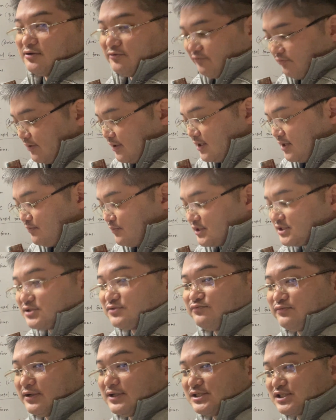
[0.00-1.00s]
very
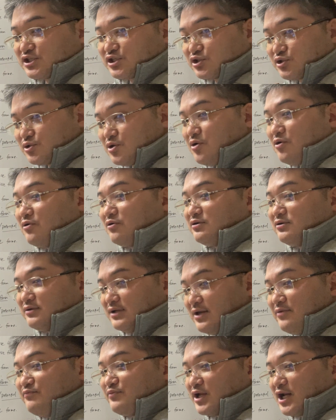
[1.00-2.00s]
strong
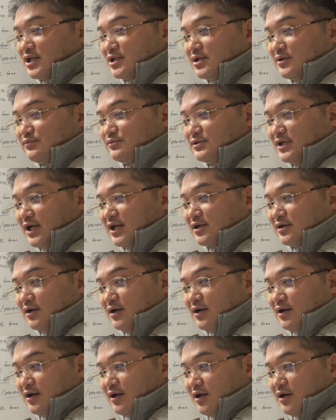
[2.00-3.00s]
imperative, like
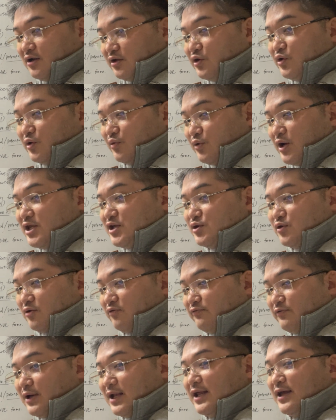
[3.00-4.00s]
when you are
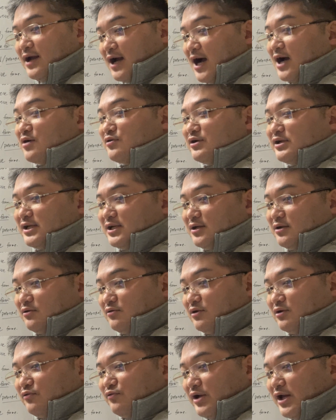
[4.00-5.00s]
very angry
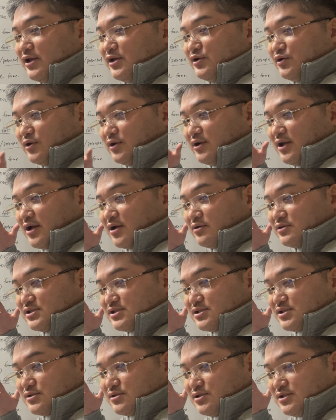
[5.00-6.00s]
or when you are like
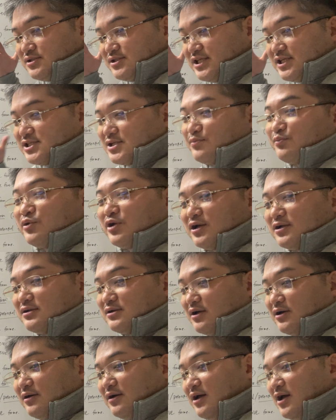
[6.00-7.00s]
disciplined,
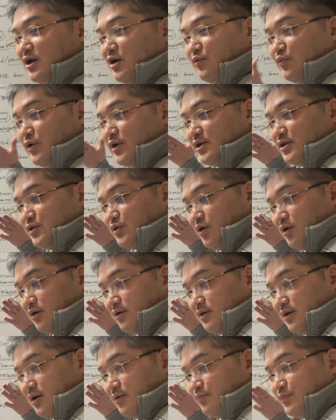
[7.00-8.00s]
when you
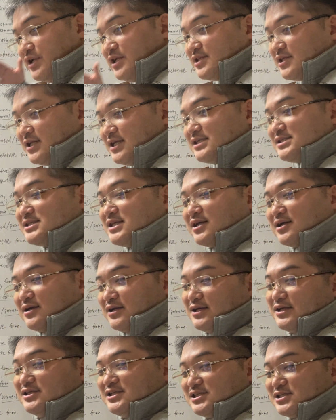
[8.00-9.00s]
are
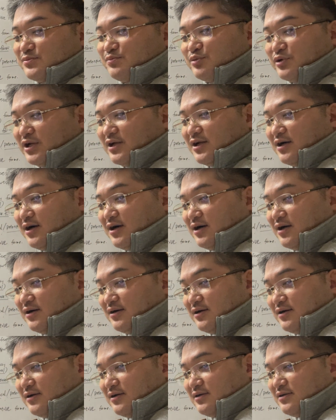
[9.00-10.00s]
militaristically
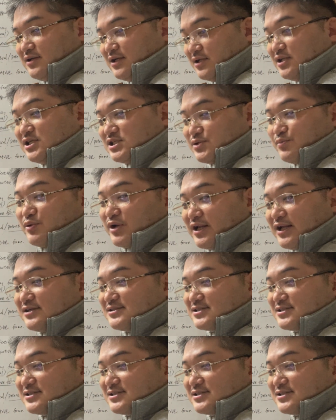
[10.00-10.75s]
disciplining